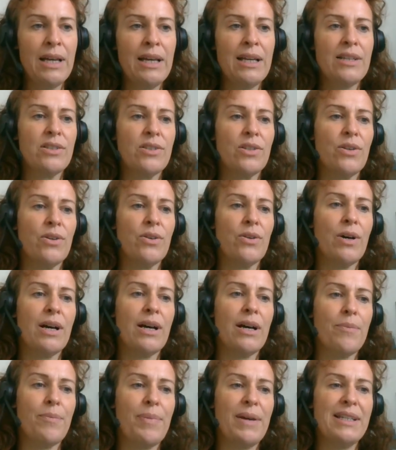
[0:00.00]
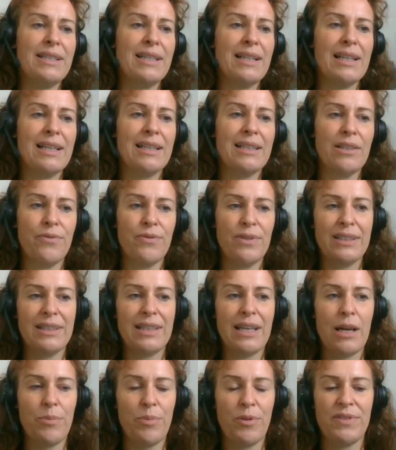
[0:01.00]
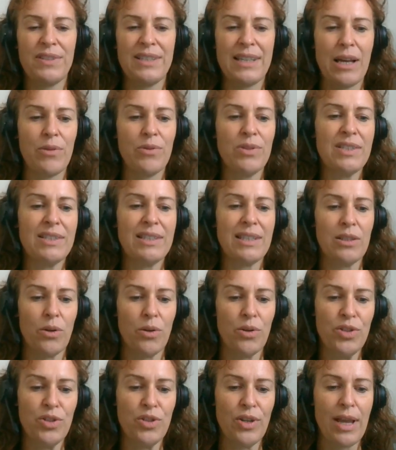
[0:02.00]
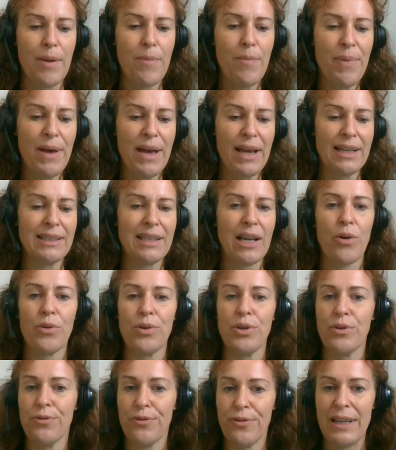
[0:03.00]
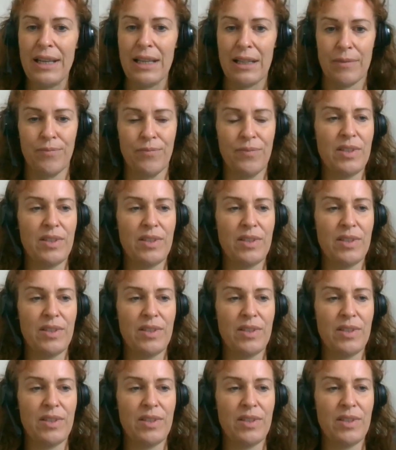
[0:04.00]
So basically different type of sounds that also impact how you feel.